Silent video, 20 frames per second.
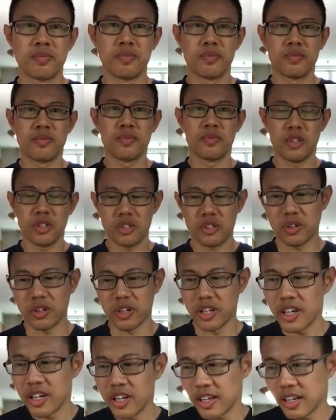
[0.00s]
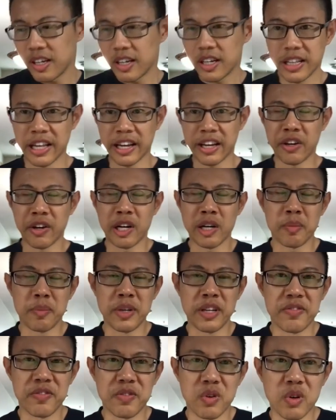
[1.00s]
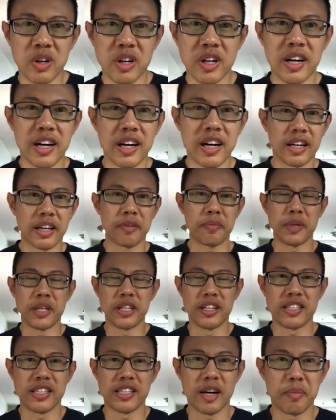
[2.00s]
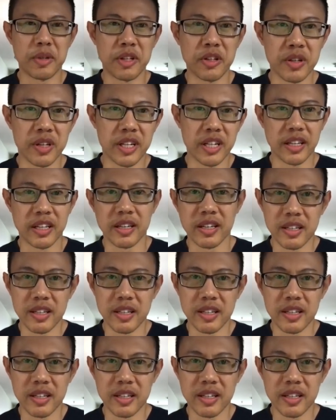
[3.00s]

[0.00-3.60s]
Sure. Thank you, Albie, for giving me this opportunity